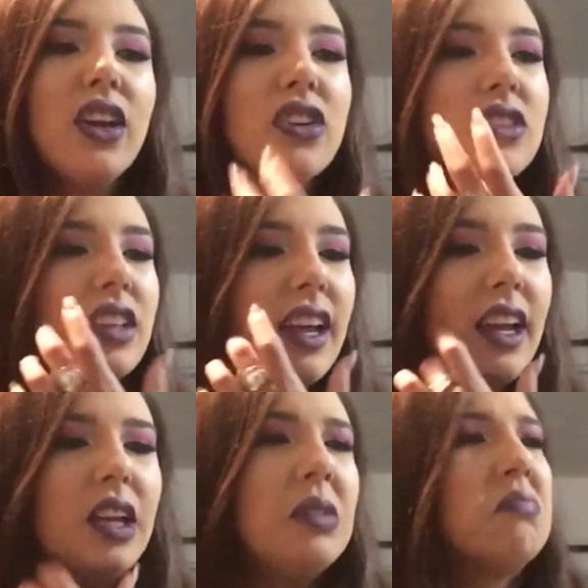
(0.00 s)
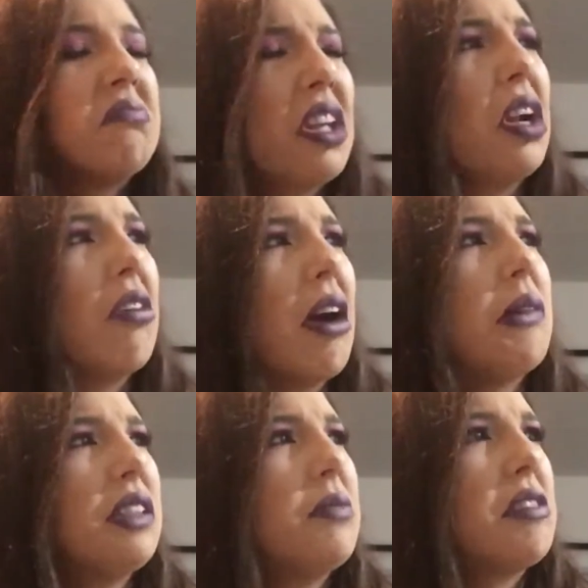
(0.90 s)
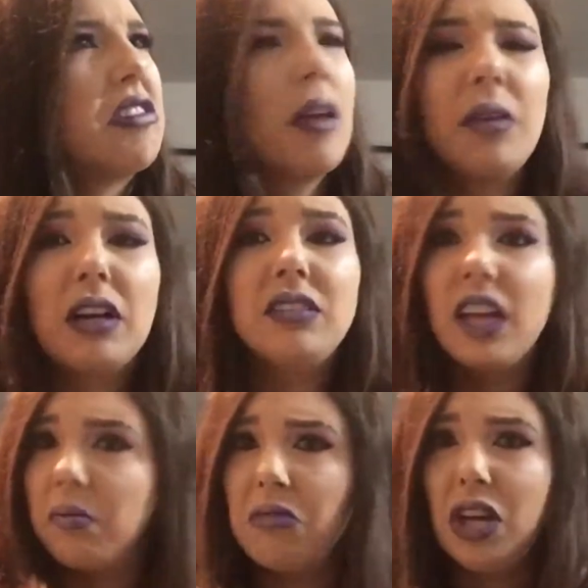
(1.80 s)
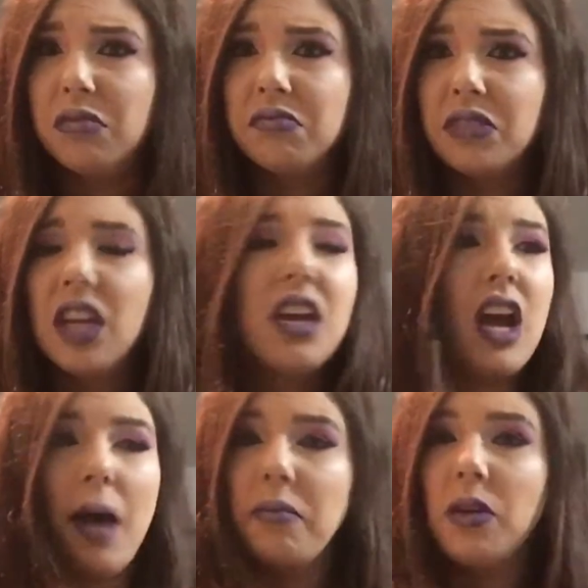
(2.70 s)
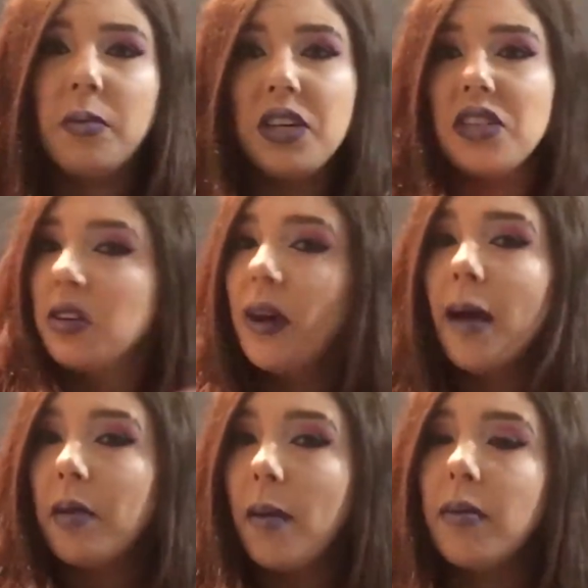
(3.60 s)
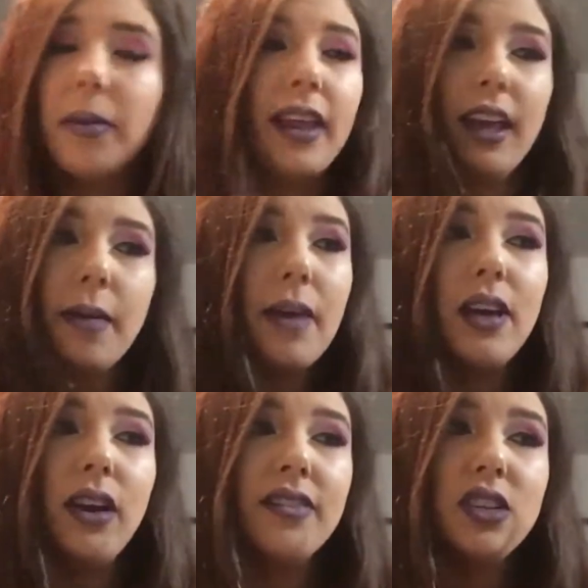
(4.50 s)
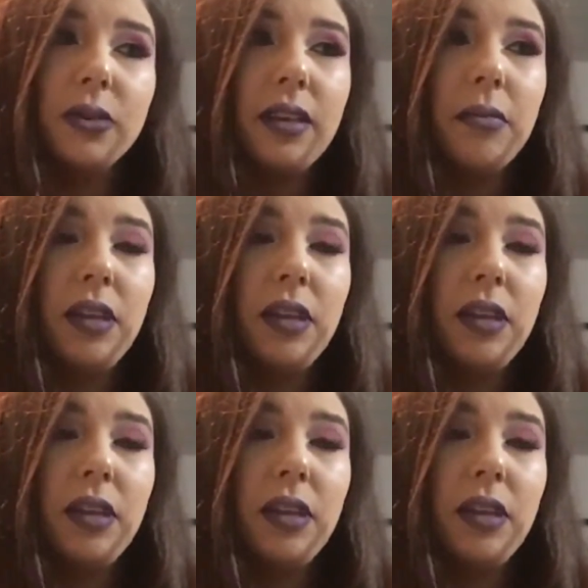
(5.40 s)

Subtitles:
you're just like, you know, I really miss him. And I was like, no, I'm gonna be so happy. I'm gonna be like, yeah, I don't have to deal with him